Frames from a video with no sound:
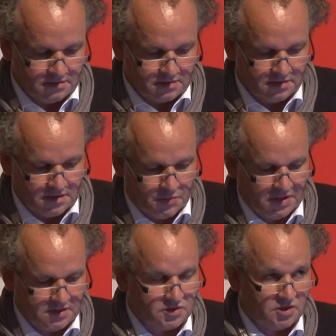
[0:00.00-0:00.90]
So this
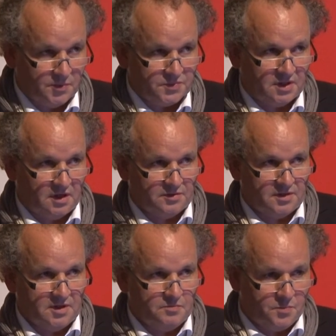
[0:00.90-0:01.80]
means top-down
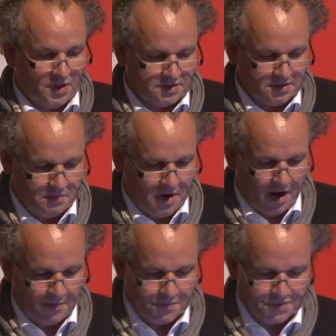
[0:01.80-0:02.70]
and
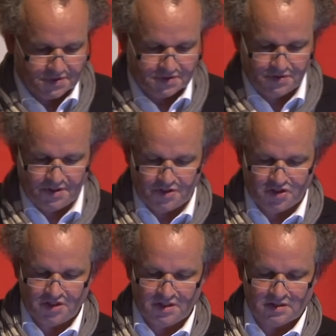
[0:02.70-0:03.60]
bottom-up
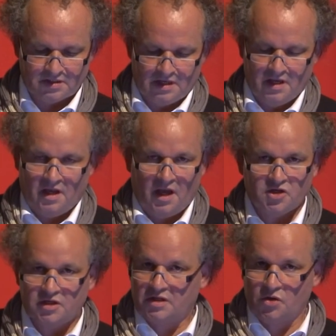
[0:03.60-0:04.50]
strategies
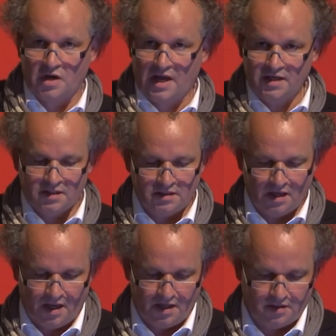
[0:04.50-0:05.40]
actually colliding
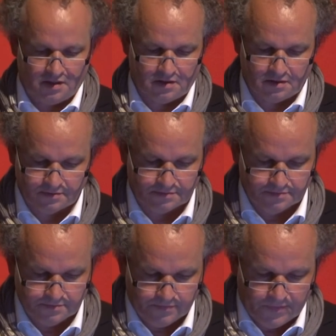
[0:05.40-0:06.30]
head-on.
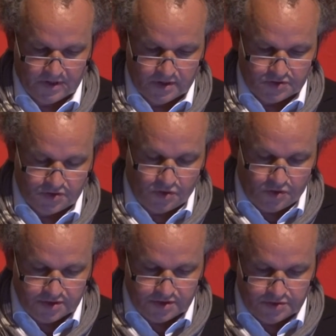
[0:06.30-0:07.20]
So in
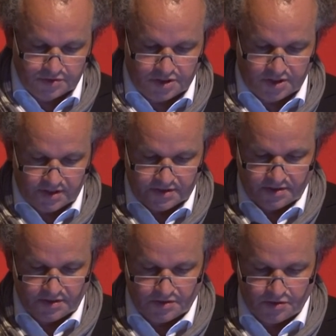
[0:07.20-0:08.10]
order to do
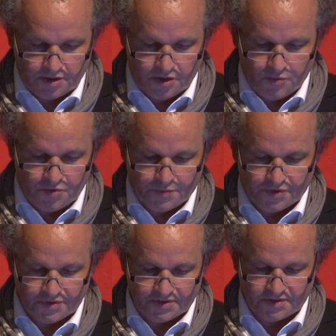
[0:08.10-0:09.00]
justice to global
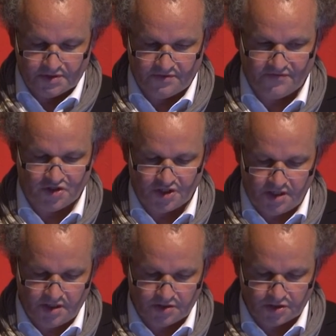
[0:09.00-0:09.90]
processes of
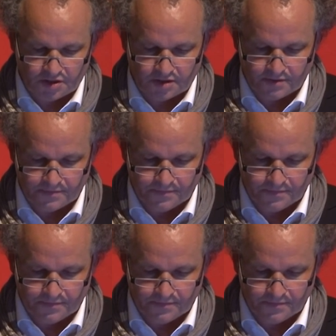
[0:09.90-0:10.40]
change,